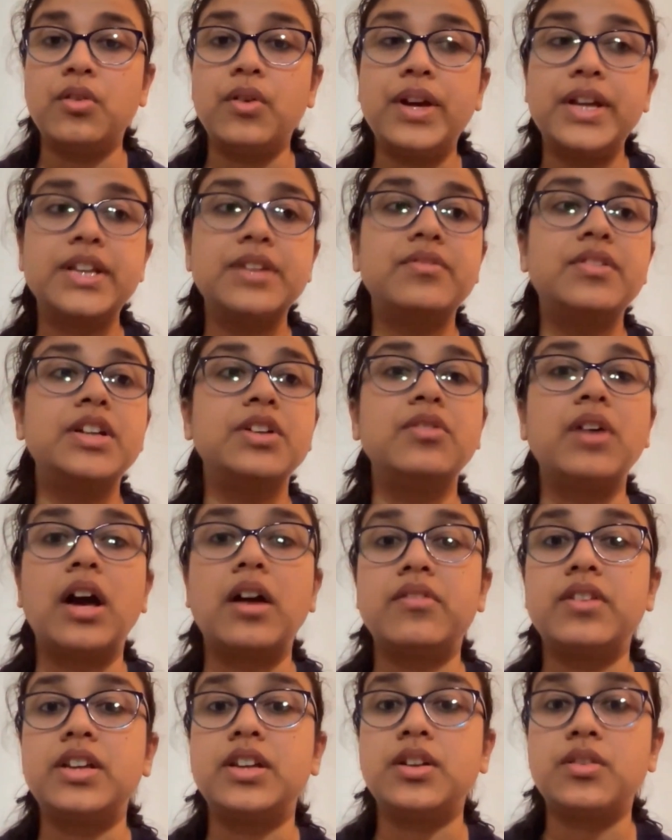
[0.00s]
Whenever you
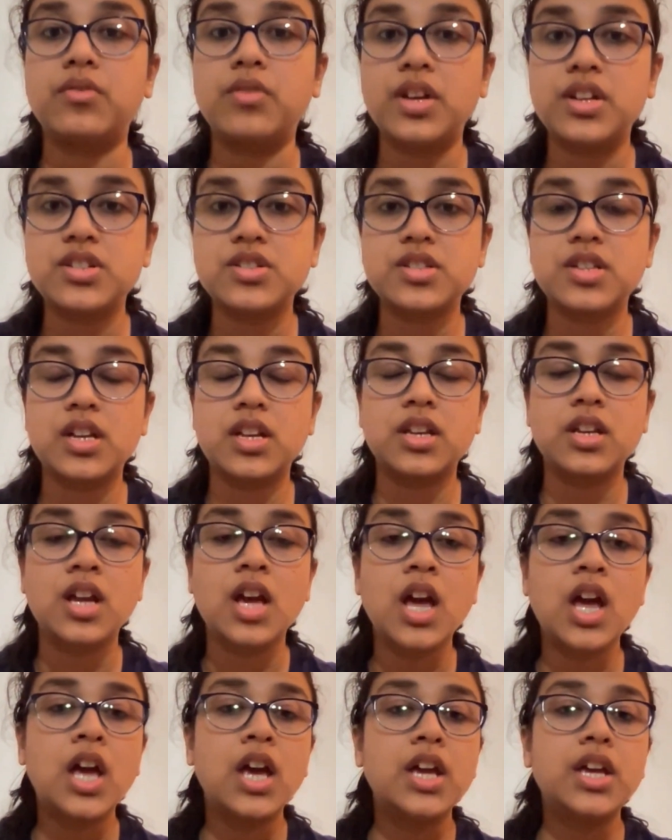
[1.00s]
have any question,
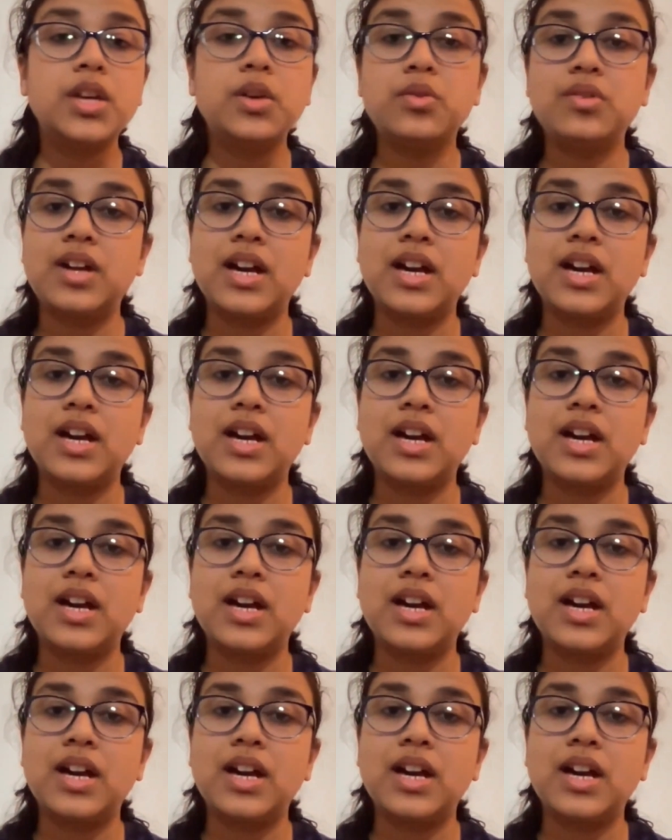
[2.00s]
you